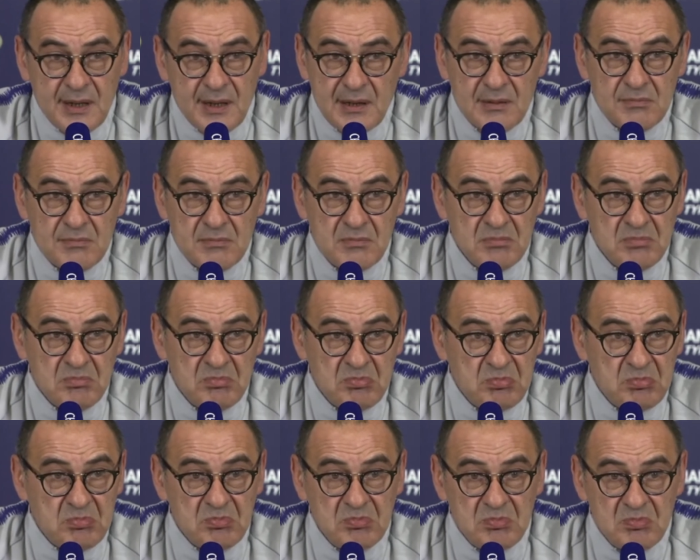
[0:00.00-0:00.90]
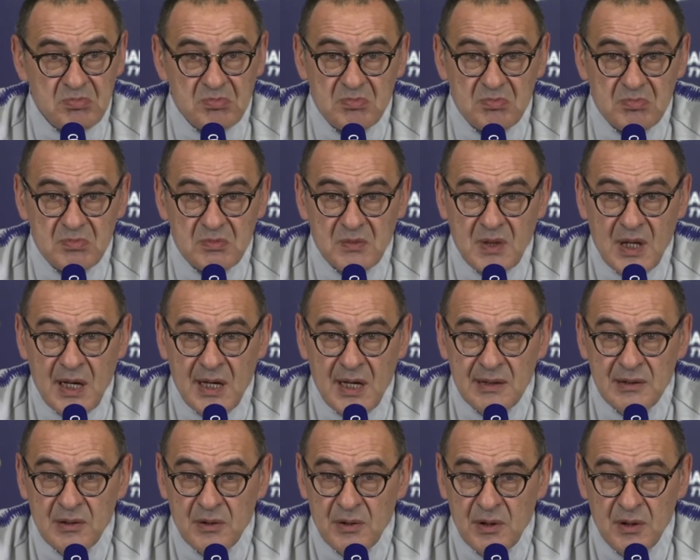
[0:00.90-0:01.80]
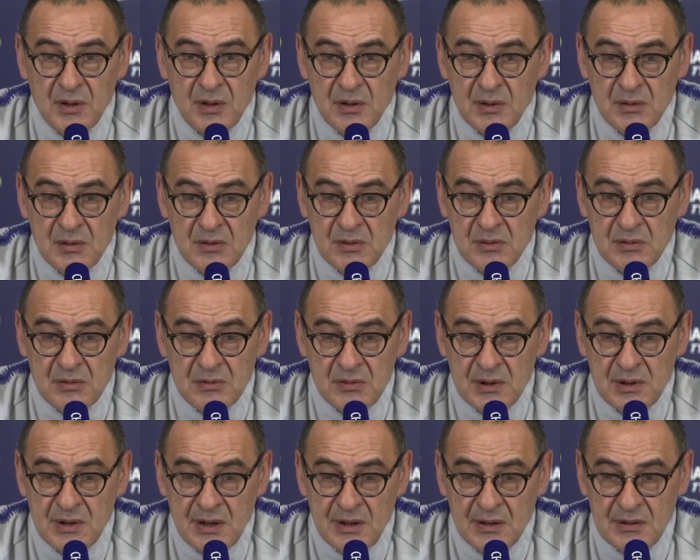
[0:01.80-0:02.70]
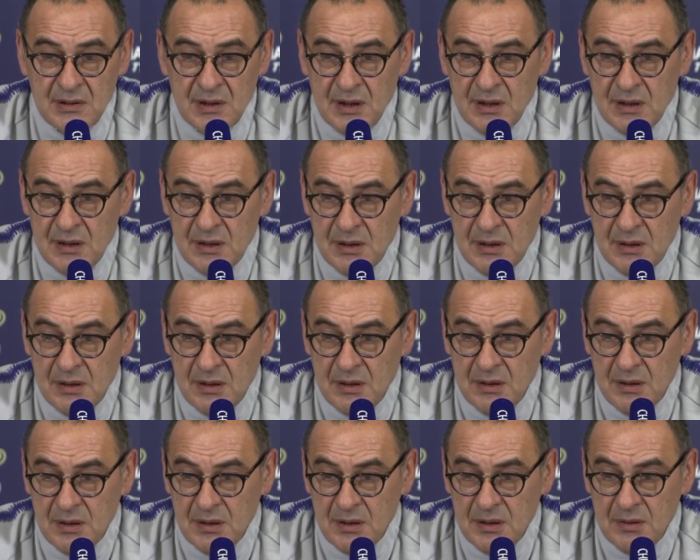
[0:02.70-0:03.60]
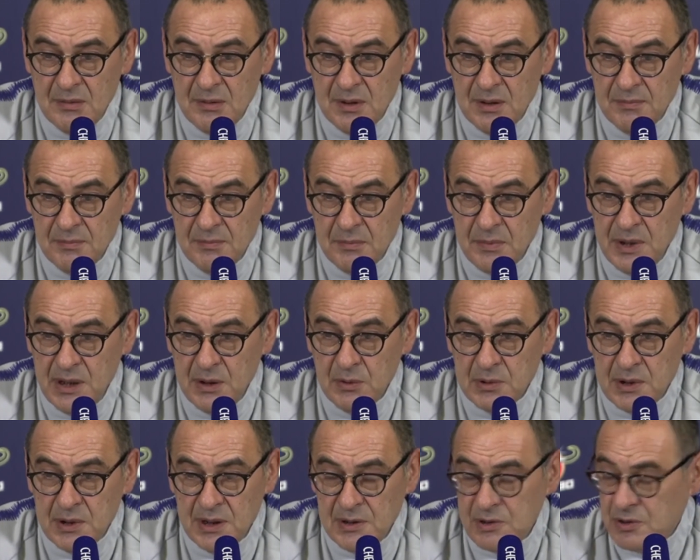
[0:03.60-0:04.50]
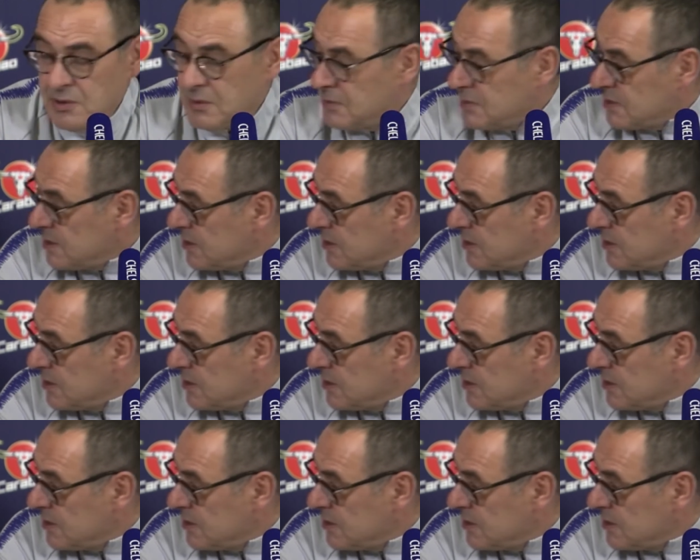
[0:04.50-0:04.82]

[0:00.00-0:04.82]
I don't know, the minutage, si